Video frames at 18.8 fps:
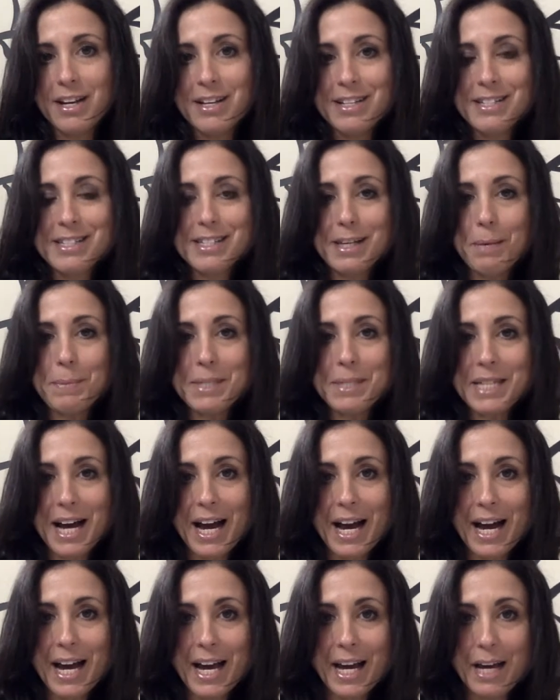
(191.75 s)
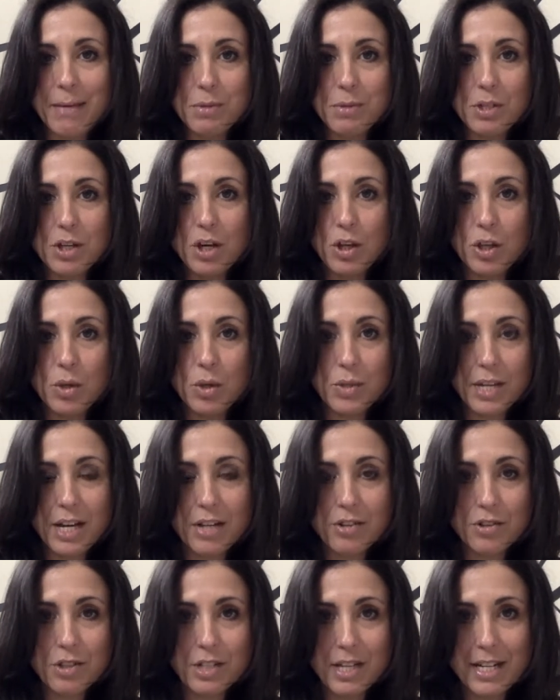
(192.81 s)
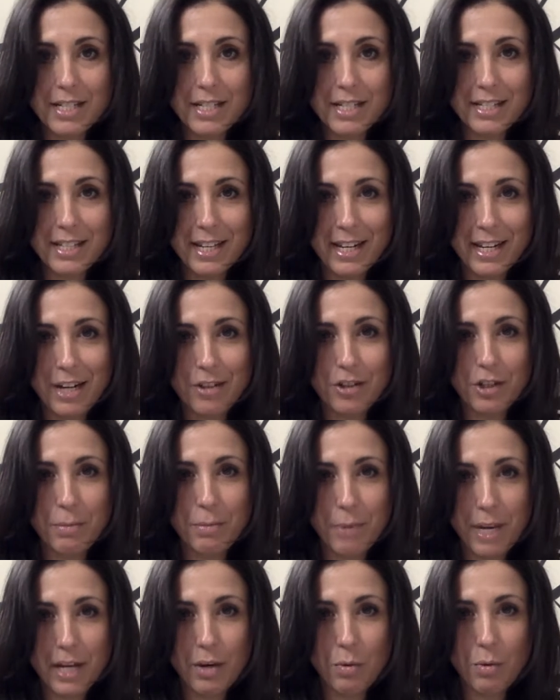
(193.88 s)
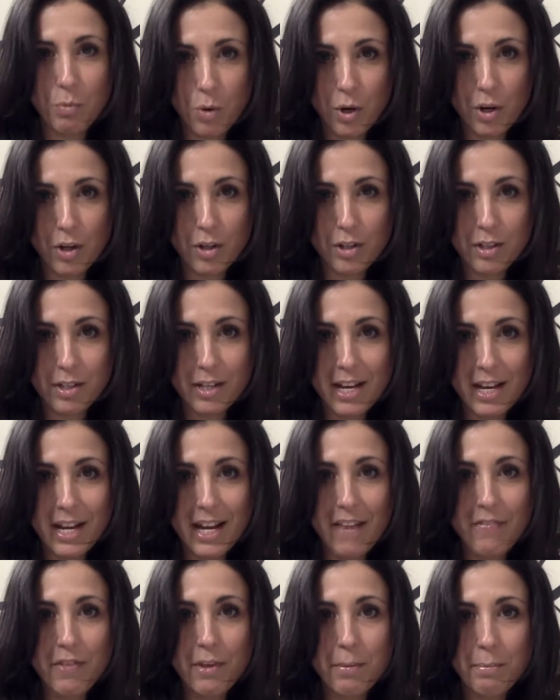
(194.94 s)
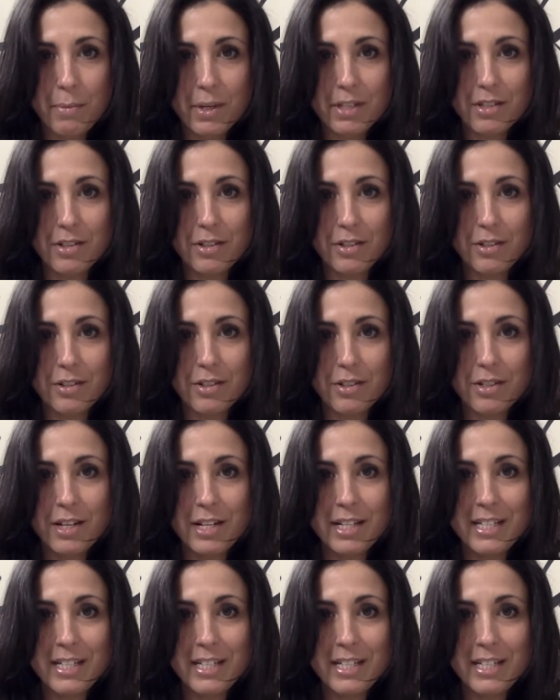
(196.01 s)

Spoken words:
sometimes those exercises can actually make it worse if the muscles